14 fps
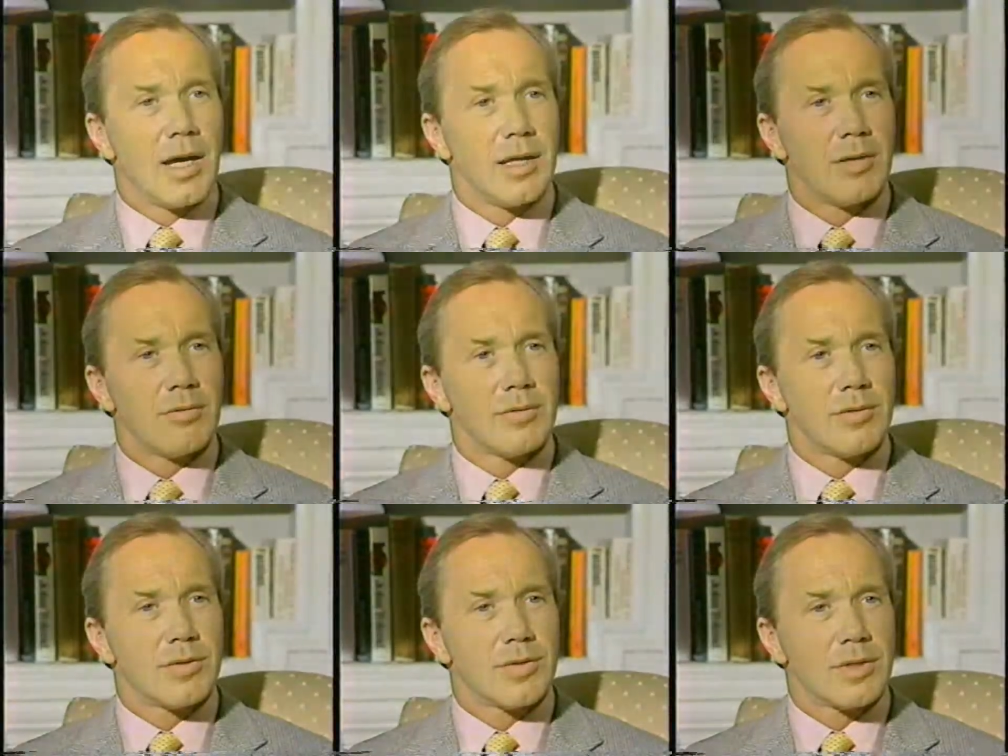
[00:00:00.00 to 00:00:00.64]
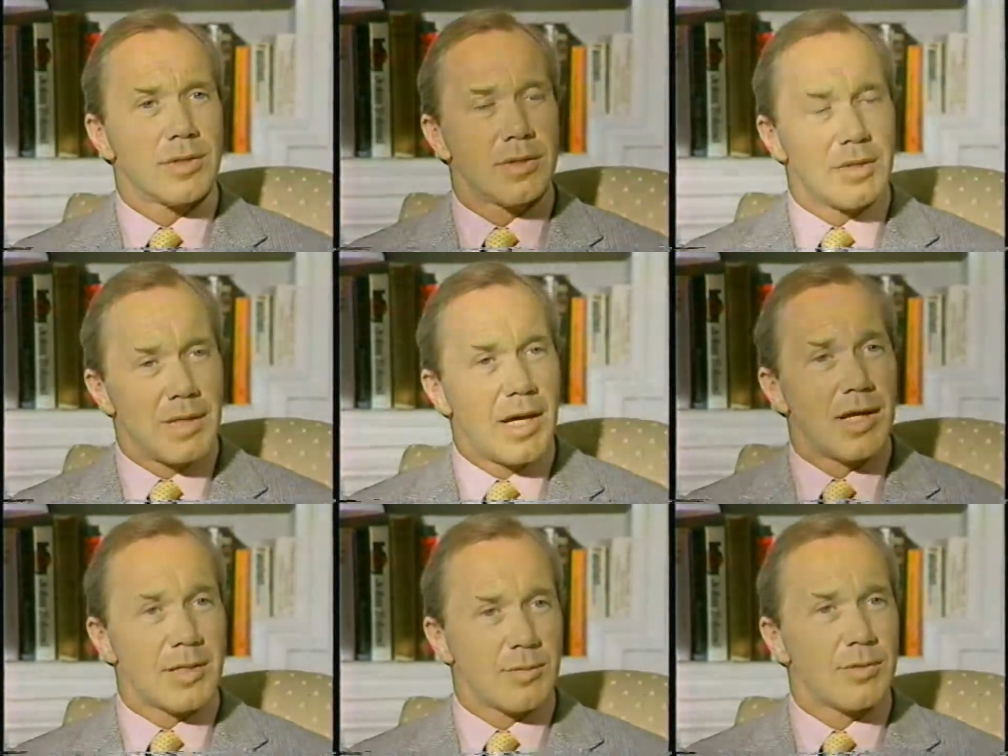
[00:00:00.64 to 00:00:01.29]
and it was just,
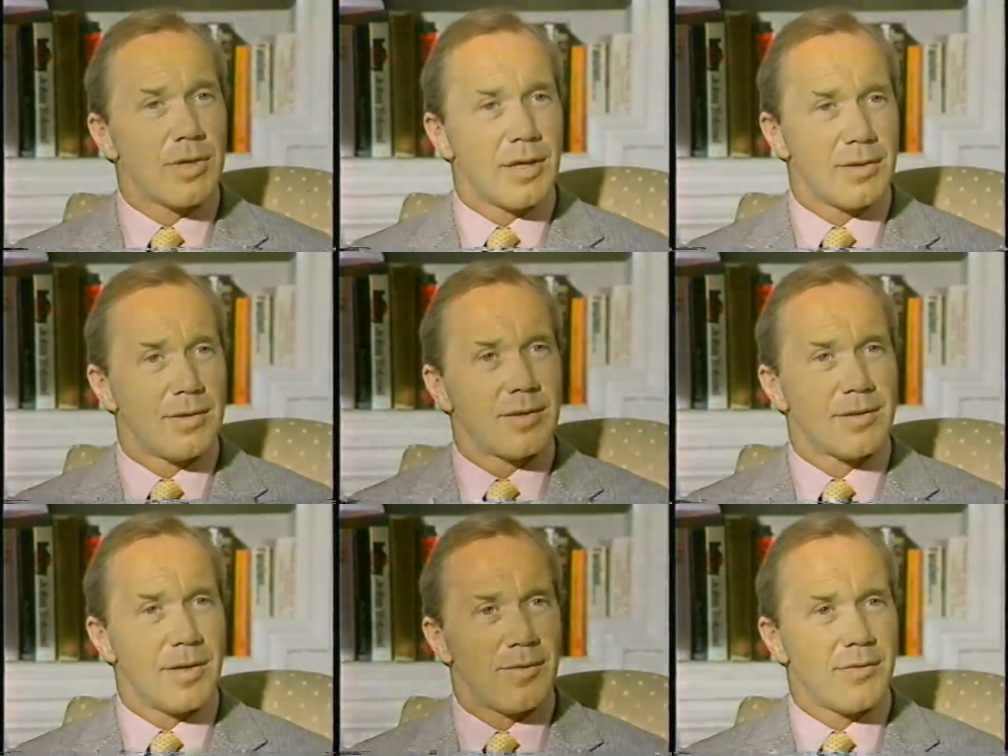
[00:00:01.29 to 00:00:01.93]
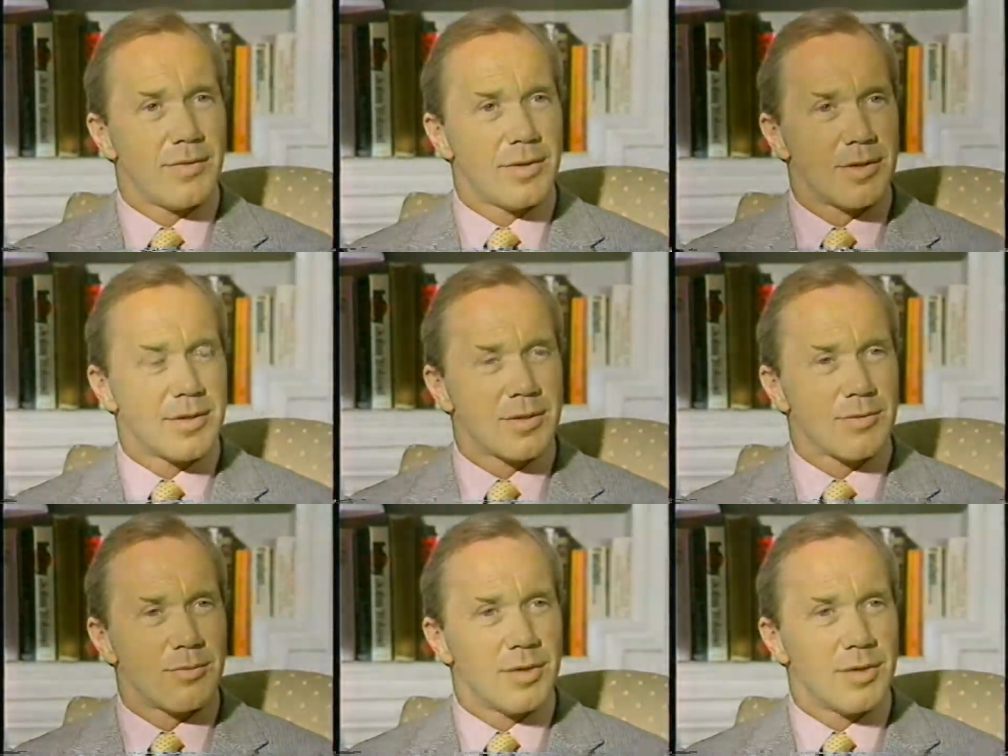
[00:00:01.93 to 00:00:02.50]
that's when I think they first